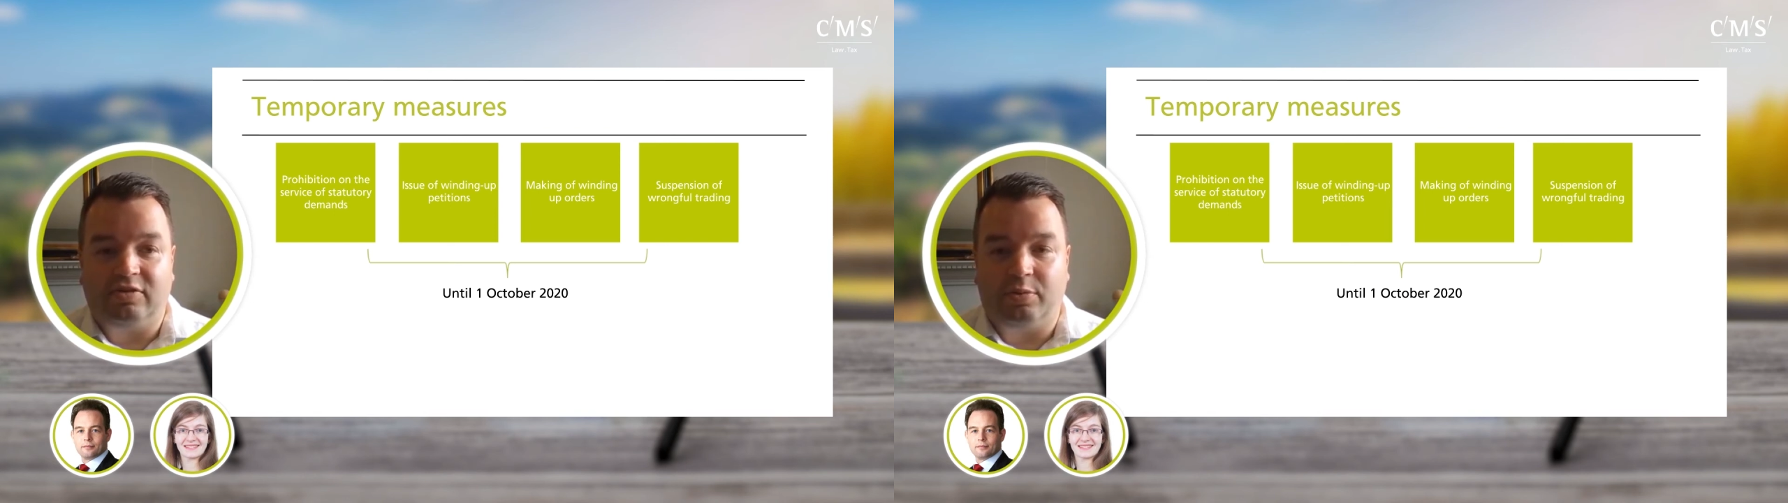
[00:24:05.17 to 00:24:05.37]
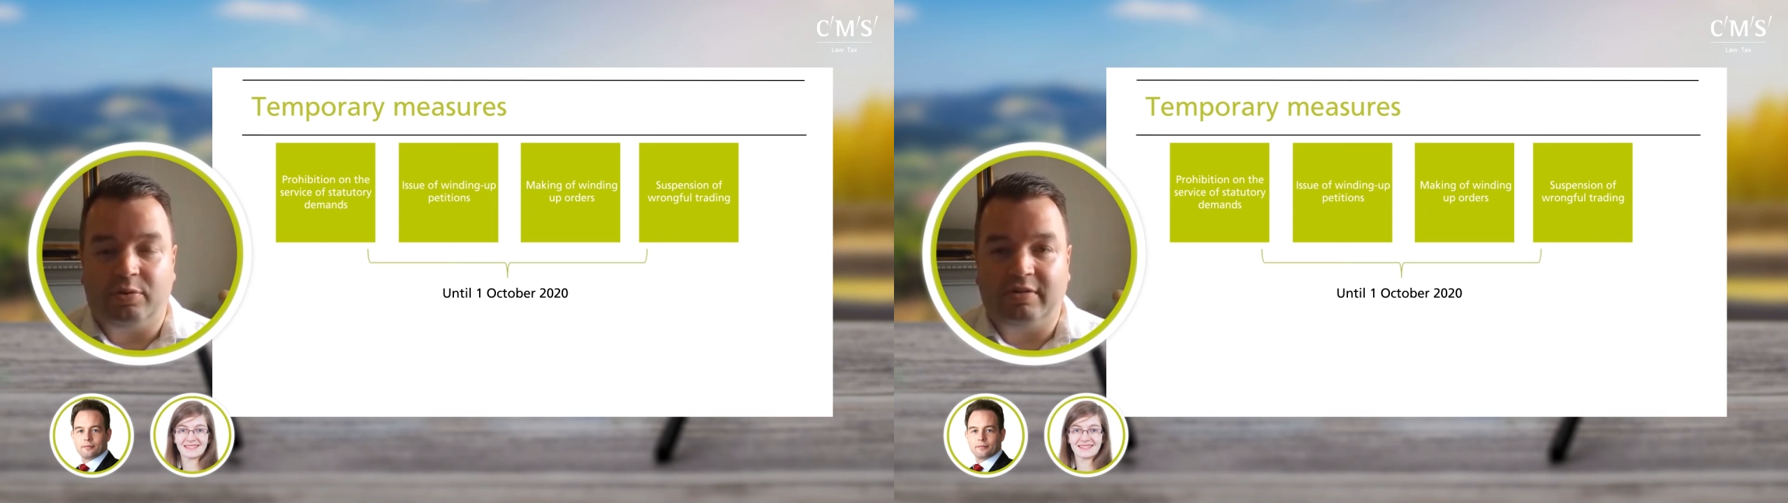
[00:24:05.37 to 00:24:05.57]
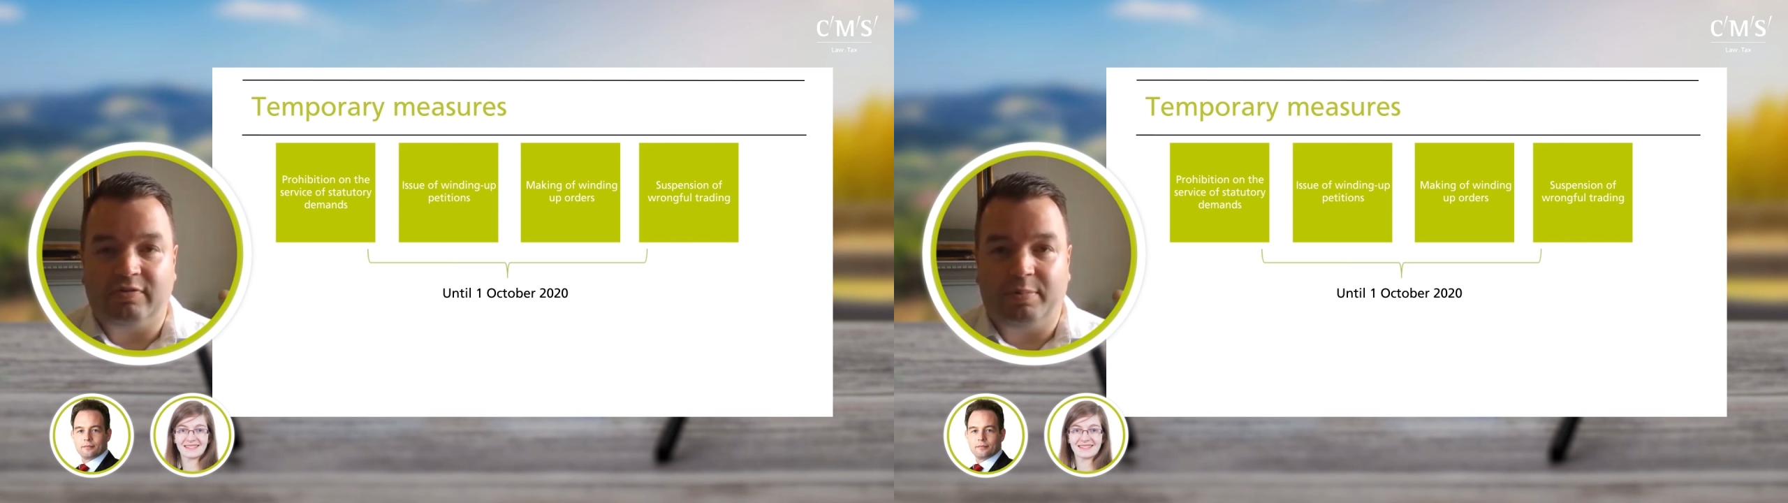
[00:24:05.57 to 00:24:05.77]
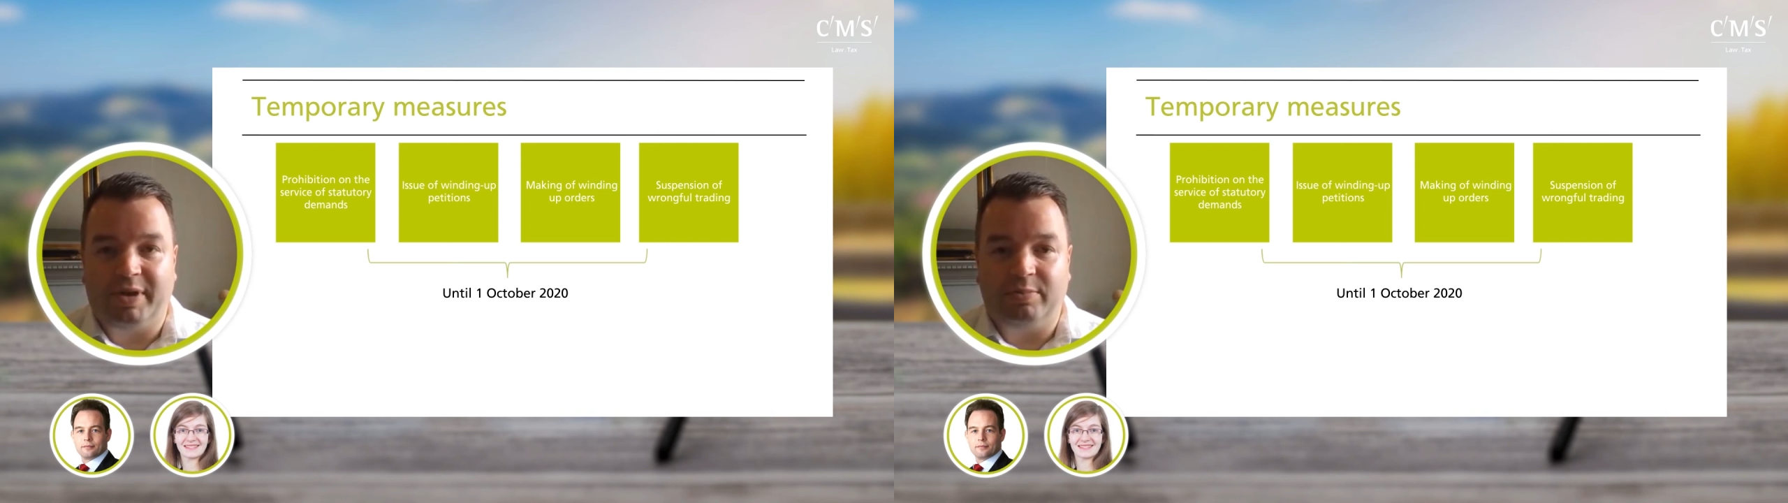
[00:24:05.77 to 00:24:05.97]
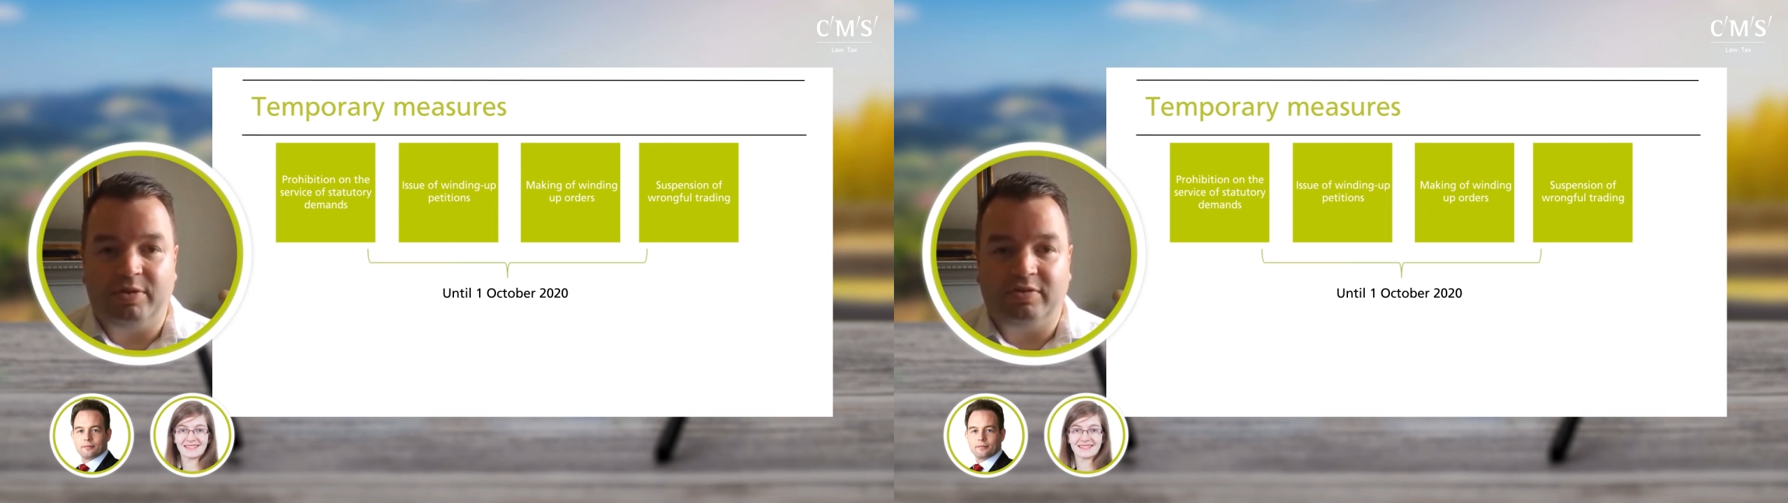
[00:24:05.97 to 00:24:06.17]
to press for
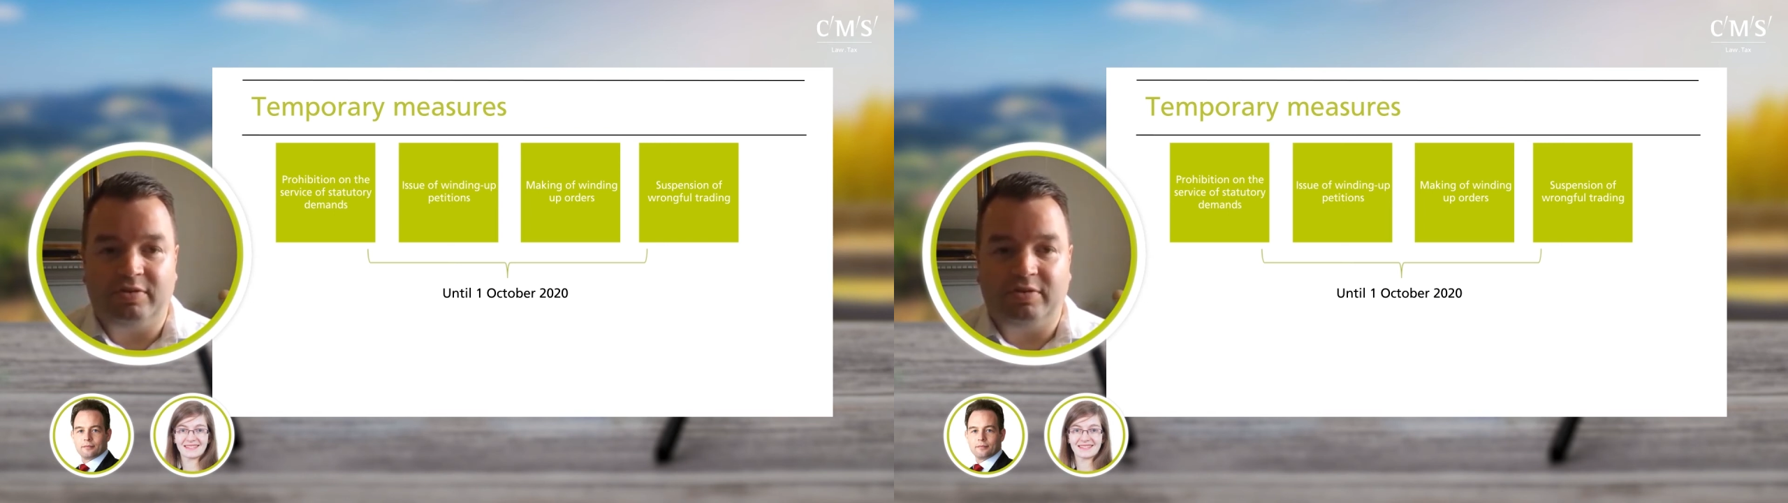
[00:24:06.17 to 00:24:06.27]
payment